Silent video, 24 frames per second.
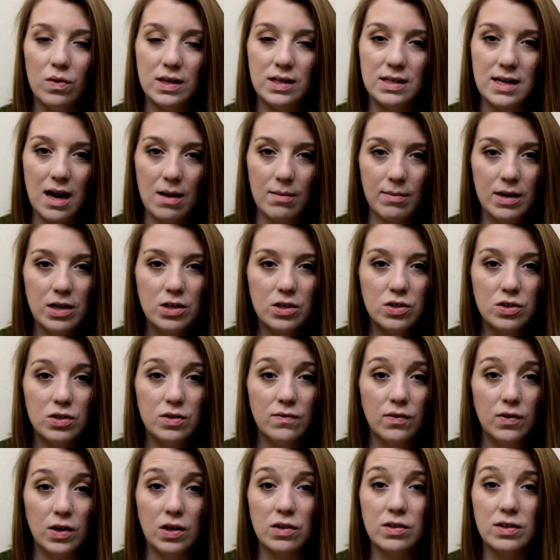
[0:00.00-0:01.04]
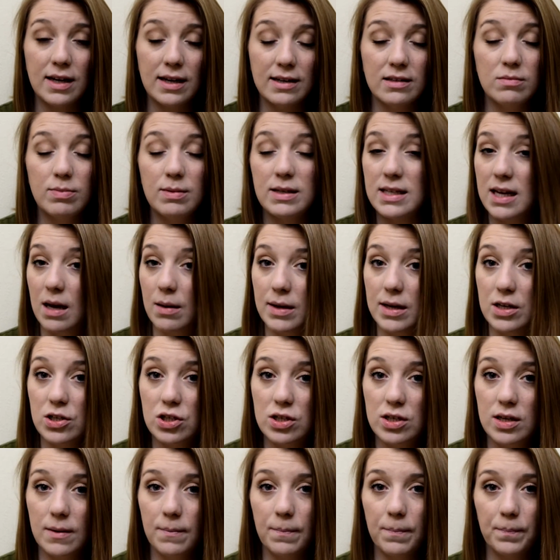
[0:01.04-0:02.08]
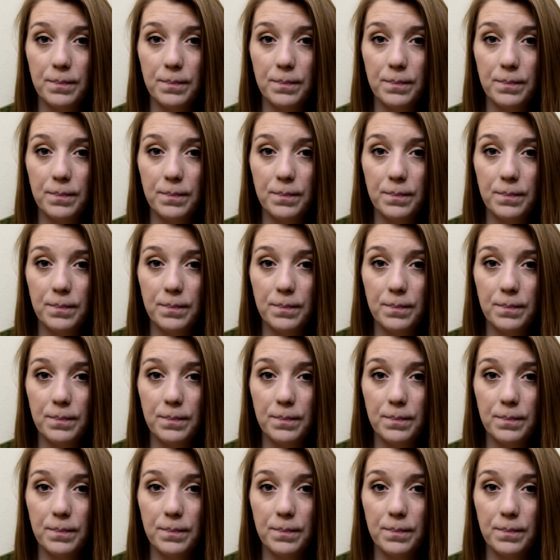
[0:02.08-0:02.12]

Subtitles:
the damage, for your skin to be damaged.